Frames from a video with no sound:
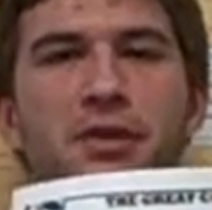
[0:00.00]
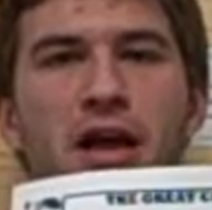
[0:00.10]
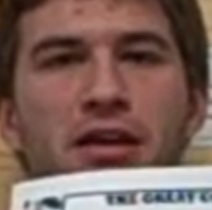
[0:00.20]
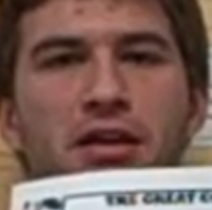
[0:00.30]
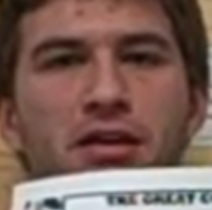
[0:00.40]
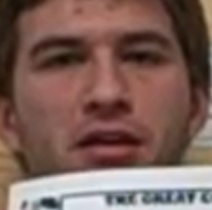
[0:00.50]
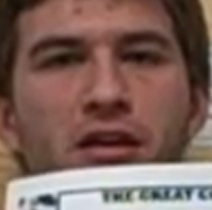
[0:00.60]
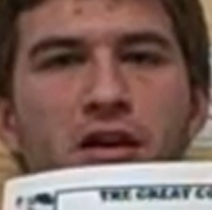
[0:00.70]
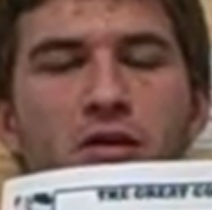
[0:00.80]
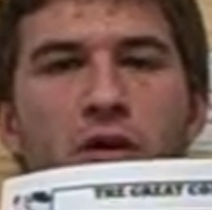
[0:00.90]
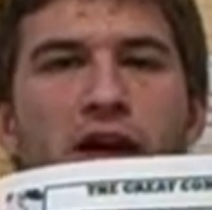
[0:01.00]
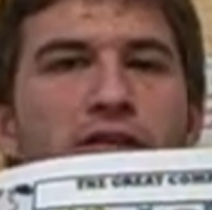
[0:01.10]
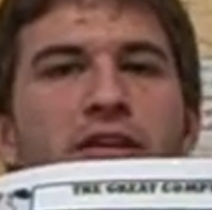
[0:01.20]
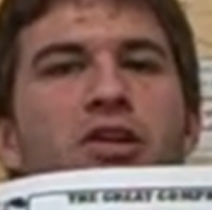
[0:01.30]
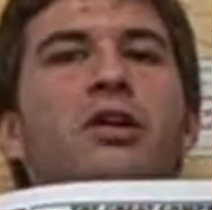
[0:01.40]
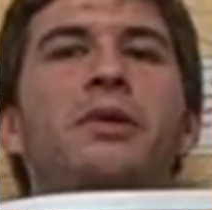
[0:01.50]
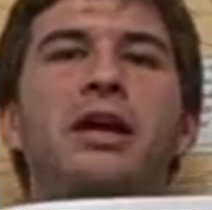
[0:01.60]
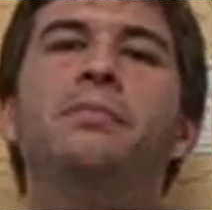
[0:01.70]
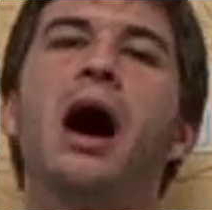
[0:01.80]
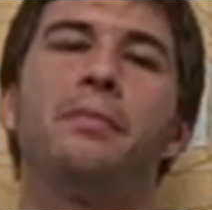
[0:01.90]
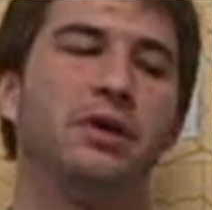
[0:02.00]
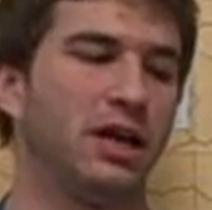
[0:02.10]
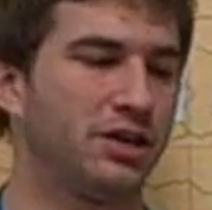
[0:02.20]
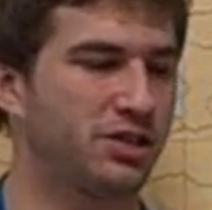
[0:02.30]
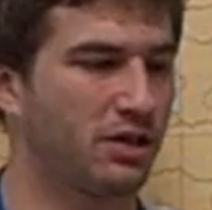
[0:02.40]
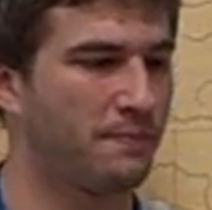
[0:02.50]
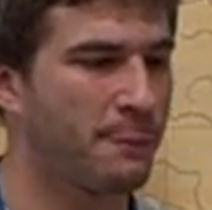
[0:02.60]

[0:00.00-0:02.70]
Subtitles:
plan here, right? Determining population.